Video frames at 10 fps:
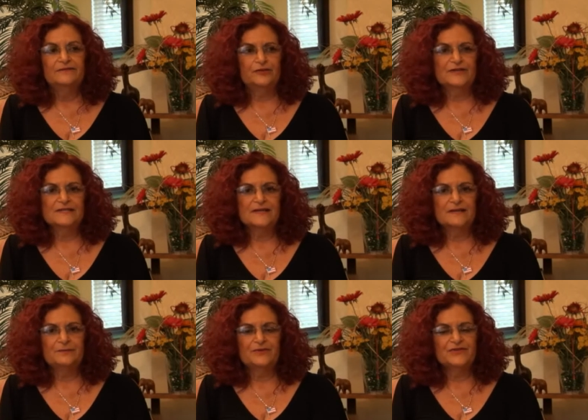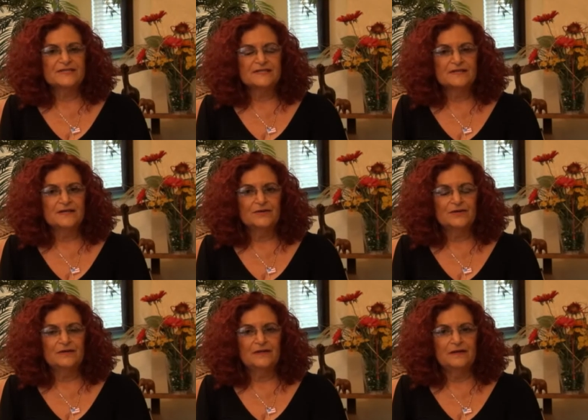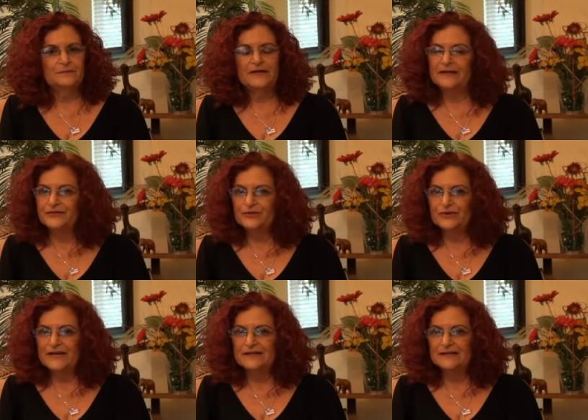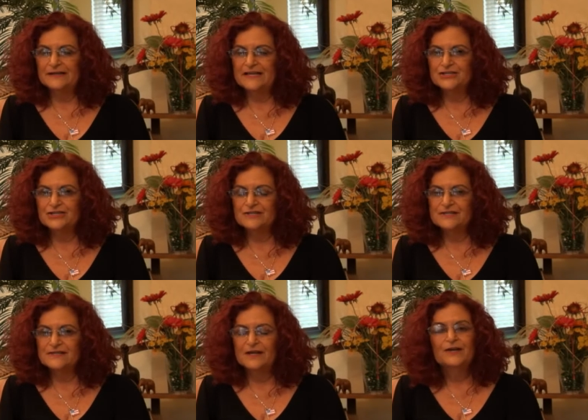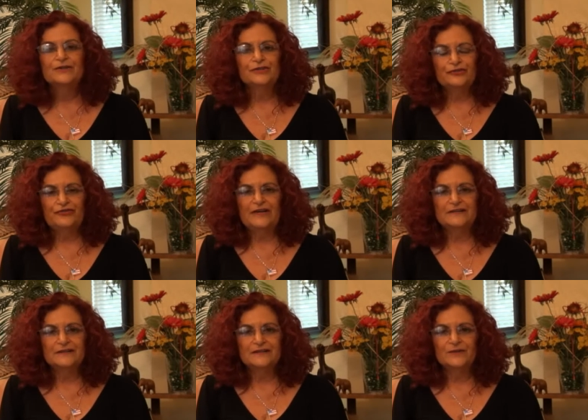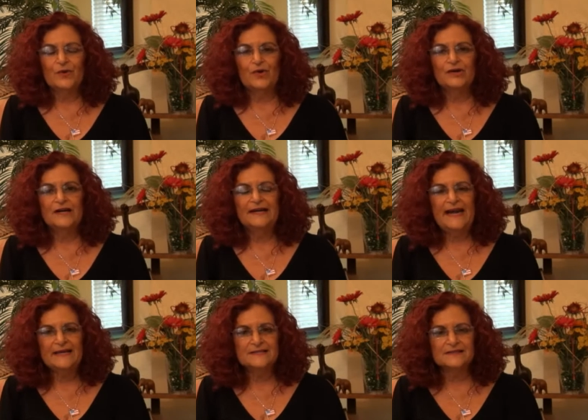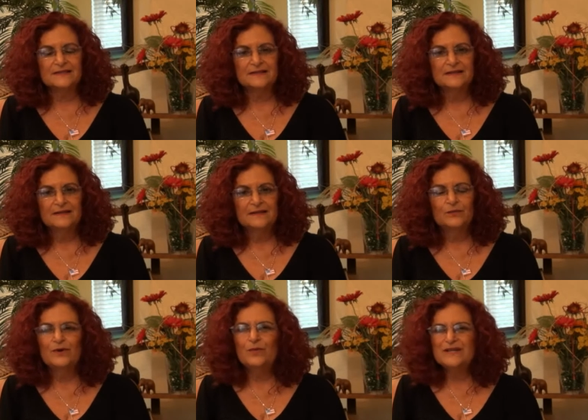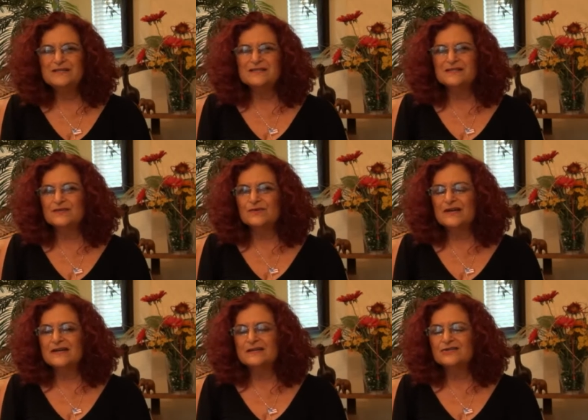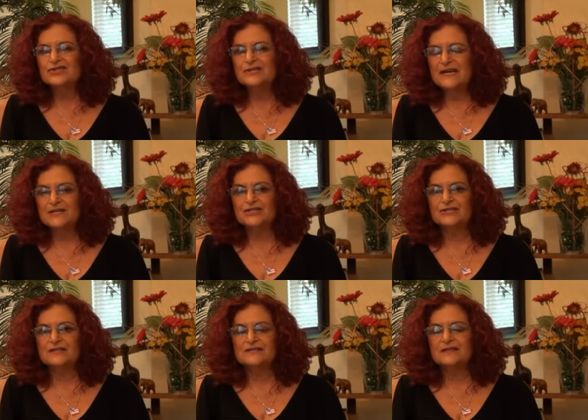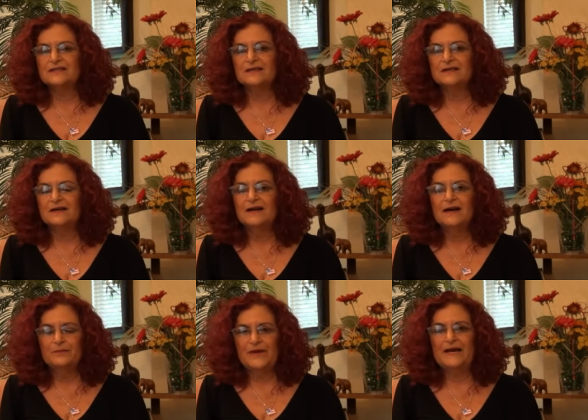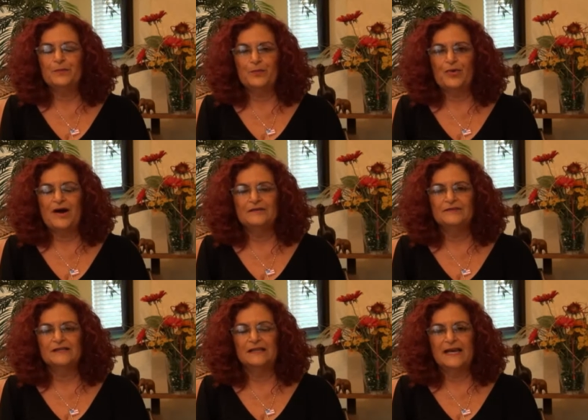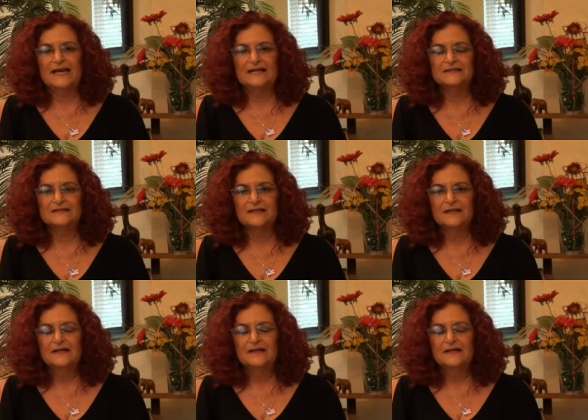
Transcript: for example, the Sierra Club and the United Nations, you'll find that they're all connected. Well, what does the United Nations think about private land?